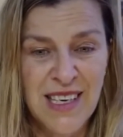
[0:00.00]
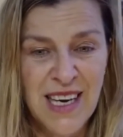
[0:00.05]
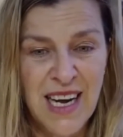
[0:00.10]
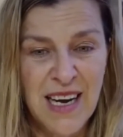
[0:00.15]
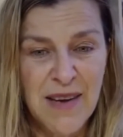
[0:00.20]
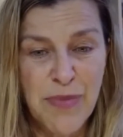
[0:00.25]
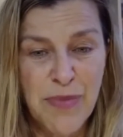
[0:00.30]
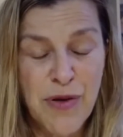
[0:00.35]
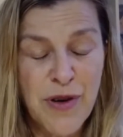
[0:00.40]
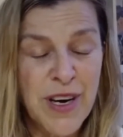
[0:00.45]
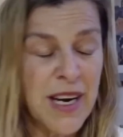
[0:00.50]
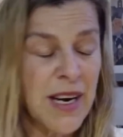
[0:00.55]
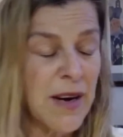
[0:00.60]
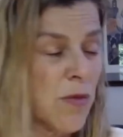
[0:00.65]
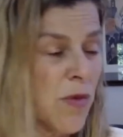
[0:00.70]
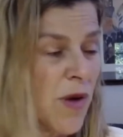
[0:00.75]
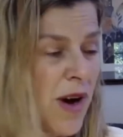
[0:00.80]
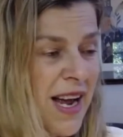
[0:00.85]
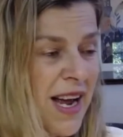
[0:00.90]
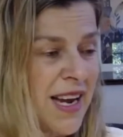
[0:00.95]
And
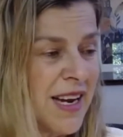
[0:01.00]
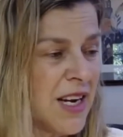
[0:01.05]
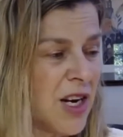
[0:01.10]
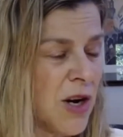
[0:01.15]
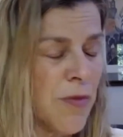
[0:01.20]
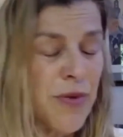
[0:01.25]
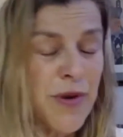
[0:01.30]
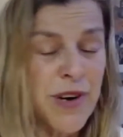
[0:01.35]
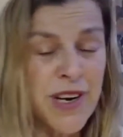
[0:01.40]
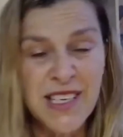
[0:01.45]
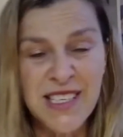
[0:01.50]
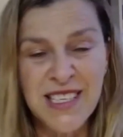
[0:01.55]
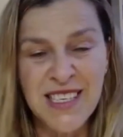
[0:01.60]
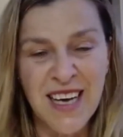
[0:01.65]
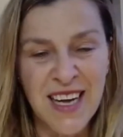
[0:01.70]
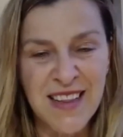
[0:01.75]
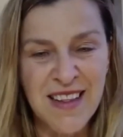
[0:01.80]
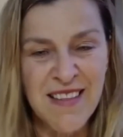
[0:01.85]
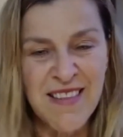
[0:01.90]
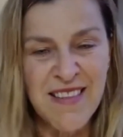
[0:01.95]
putting
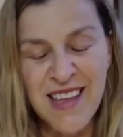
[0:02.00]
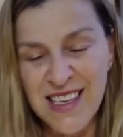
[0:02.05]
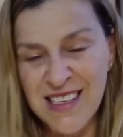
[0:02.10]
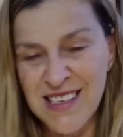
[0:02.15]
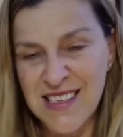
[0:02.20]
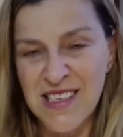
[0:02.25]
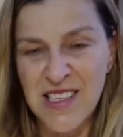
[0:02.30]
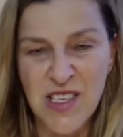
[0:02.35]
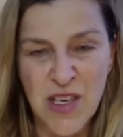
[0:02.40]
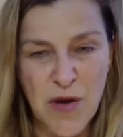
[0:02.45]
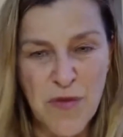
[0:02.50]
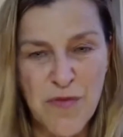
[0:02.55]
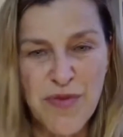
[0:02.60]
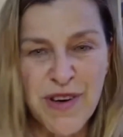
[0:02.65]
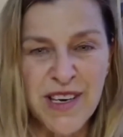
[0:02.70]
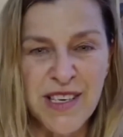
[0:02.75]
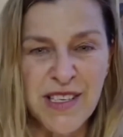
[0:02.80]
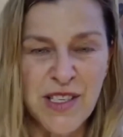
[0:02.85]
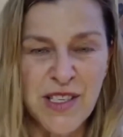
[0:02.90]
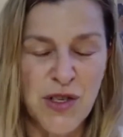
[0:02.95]
aside the things that don't
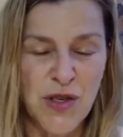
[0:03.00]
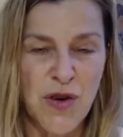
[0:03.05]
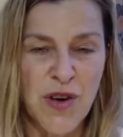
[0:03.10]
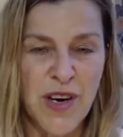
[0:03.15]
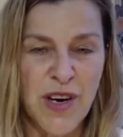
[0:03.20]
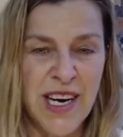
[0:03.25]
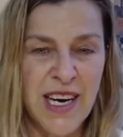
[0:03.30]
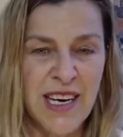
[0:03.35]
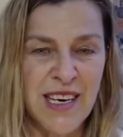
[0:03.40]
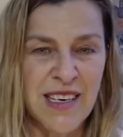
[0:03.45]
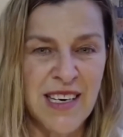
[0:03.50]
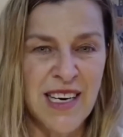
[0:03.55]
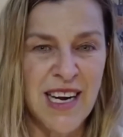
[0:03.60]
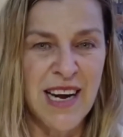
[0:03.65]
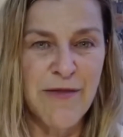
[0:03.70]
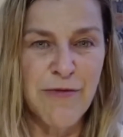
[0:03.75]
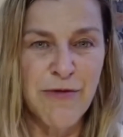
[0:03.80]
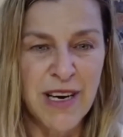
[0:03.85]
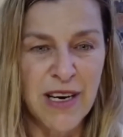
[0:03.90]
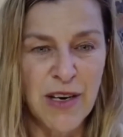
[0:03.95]
bring us joy,
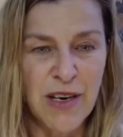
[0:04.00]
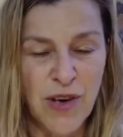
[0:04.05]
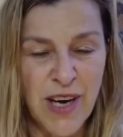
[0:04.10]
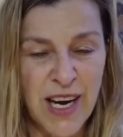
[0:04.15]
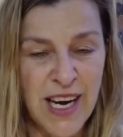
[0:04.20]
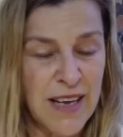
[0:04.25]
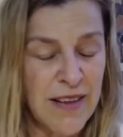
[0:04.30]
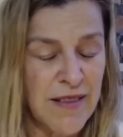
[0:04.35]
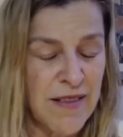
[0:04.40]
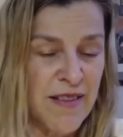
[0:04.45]
and really looking at the